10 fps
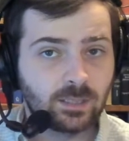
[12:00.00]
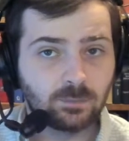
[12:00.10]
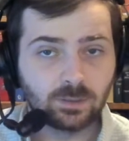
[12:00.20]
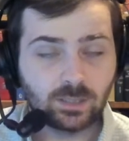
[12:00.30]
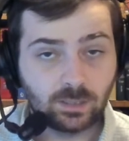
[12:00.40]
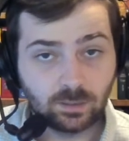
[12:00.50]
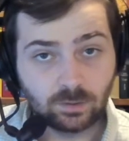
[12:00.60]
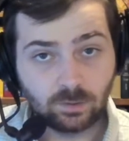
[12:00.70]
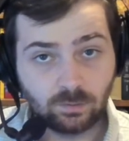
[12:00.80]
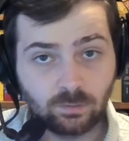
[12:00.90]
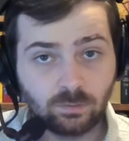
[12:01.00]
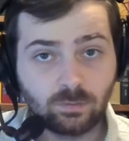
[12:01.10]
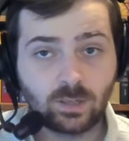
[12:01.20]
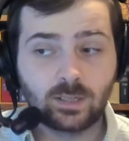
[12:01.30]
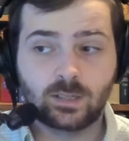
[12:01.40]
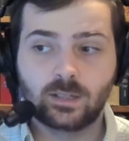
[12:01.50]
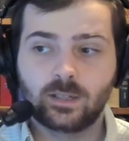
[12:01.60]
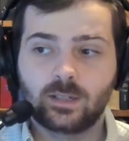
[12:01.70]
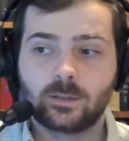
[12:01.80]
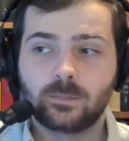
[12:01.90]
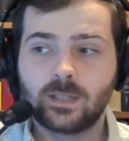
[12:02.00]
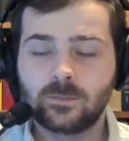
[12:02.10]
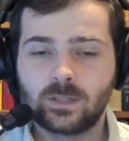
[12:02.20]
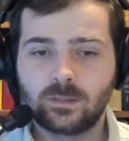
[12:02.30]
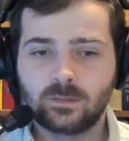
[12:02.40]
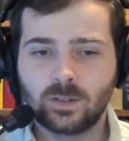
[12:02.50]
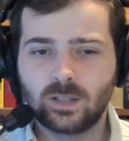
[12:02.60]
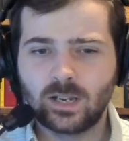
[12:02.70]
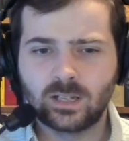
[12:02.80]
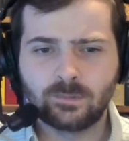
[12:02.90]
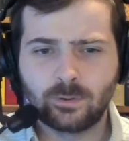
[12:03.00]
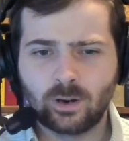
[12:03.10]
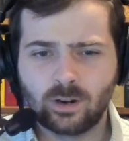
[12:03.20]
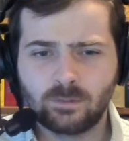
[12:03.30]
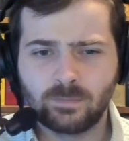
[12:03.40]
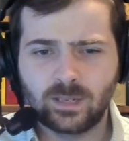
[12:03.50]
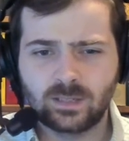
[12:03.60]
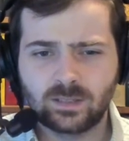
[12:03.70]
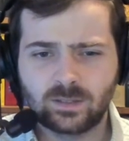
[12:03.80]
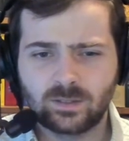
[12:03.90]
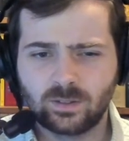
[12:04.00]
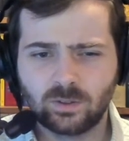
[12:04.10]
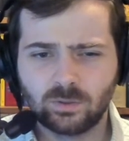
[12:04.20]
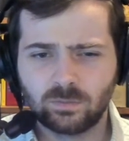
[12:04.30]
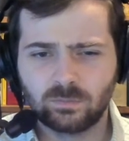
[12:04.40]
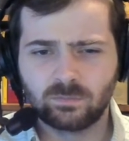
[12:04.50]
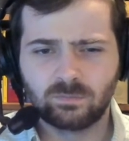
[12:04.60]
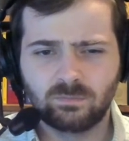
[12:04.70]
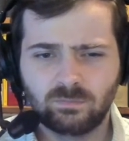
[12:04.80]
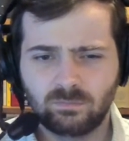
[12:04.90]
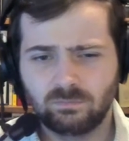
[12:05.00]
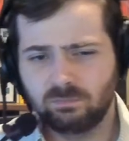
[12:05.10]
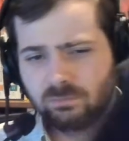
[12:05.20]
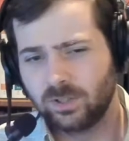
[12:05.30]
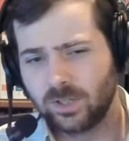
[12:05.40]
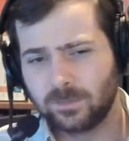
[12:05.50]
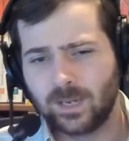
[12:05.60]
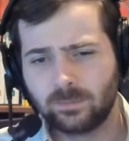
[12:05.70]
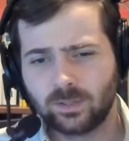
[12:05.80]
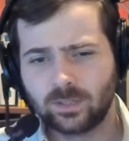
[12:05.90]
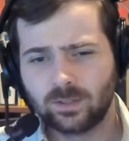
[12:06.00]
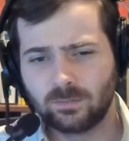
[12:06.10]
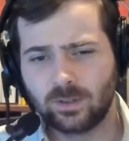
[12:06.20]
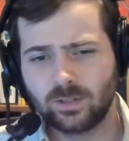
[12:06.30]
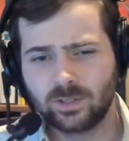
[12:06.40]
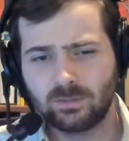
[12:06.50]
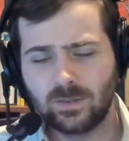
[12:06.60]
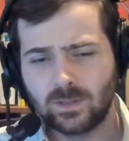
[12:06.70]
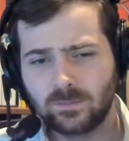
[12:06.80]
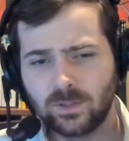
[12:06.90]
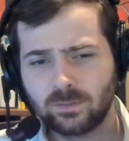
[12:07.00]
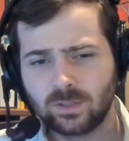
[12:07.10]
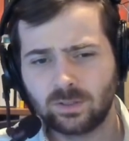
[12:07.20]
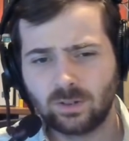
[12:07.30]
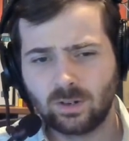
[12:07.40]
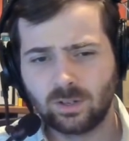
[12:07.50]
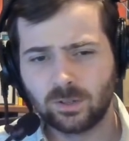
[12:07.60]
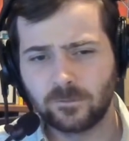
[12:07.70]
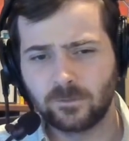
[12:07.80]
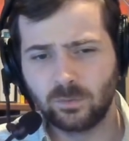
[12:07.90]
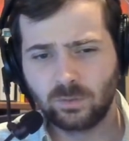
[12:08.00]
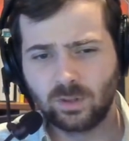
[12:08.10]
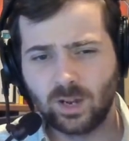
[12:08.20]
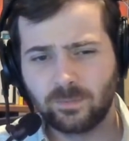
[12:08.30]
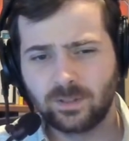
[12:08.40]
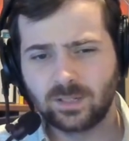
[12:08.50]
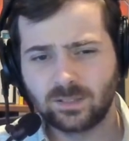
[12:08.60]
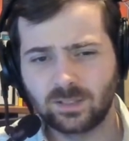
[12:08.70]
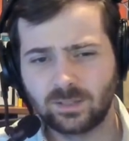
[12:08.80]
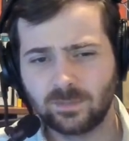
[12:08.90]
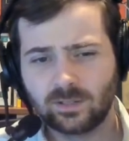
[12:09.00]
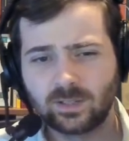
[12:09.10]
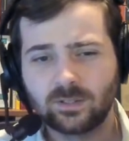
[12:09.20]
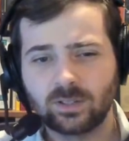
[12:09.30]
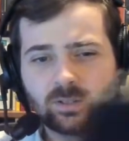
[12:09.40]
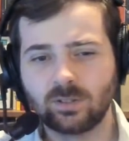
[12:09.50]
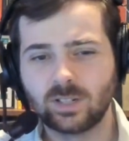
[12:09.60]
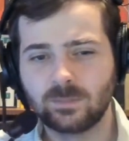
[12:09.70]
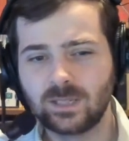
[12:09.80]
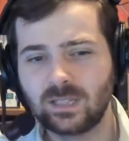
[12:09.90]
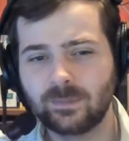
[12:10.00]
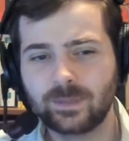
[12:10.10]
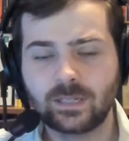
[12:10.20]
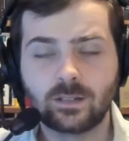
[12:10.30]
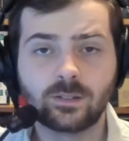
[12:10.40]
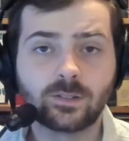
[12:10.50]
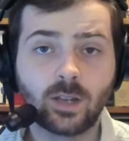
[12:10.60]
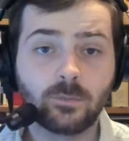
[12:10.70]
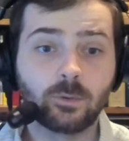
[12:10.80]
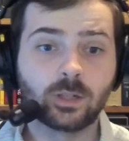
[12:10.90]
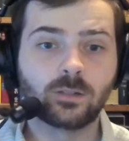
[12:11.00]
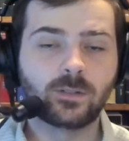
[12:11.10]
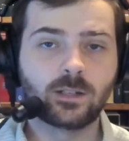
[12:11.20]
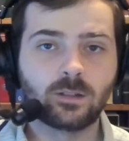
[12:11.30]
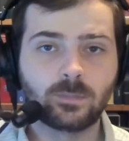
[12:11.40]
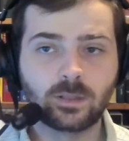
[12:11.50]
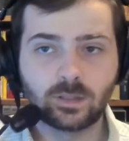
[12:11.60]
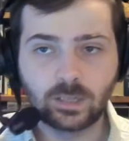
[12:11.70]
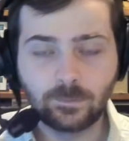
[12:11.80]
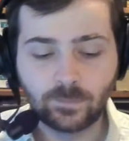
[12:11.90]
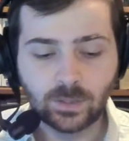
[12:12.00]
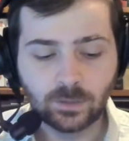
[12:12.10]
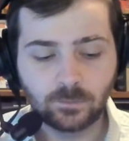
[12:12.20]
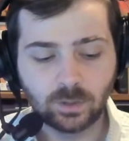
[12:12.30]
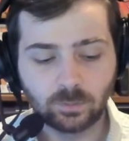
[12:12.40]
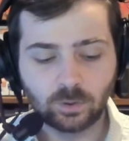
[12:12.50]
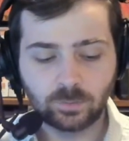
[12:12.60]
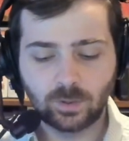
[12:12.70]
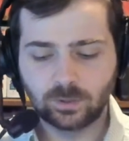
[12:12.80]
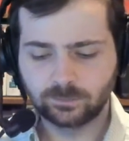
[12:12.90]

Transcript: what they can do. Even a lot of them are ARM-based, so which this Pinebook is as well. So even if you install a full operating system on it, you're still going to be limited in software availability for the most part.